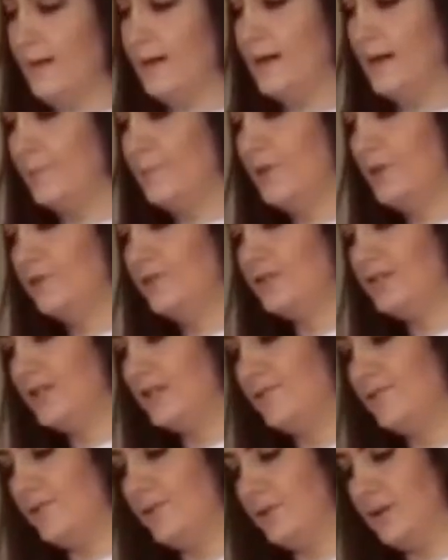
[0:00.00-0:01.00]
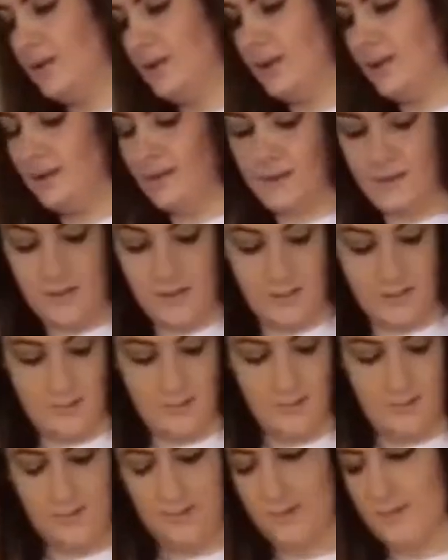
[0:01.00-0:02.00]
and I put the sieve on here
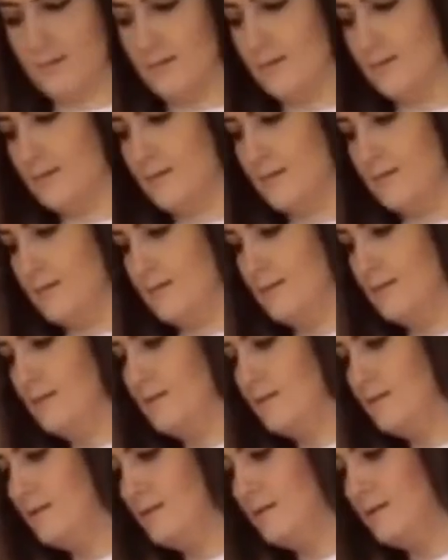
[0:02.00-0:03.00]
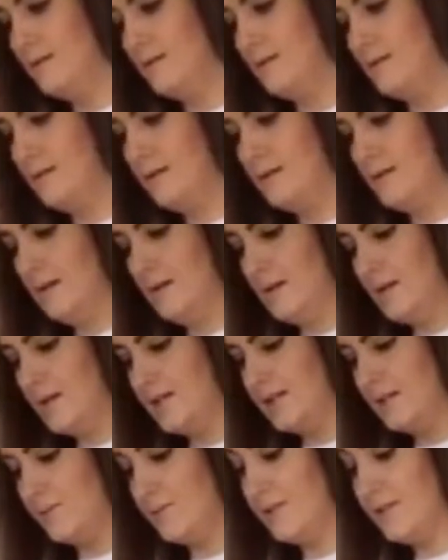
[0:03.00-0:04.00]

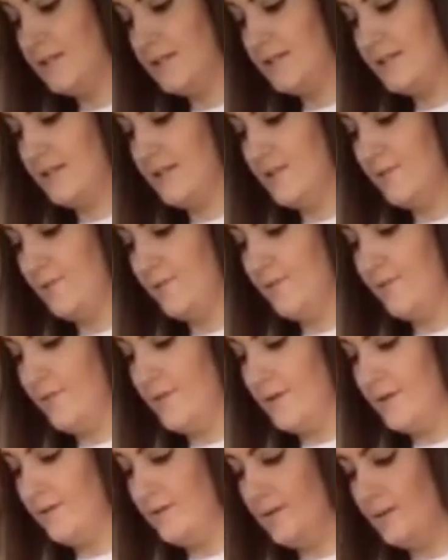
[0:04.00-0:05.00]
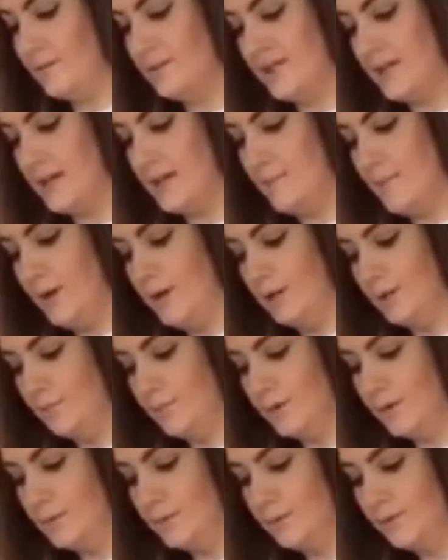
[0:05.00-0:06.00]
because I wanted to see if there was any
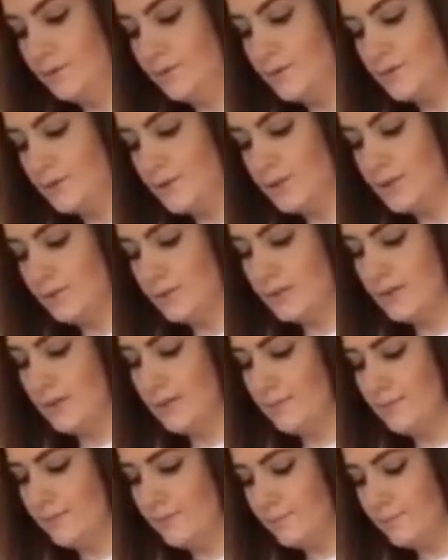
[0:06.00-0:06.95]
pulp going through to the juicer.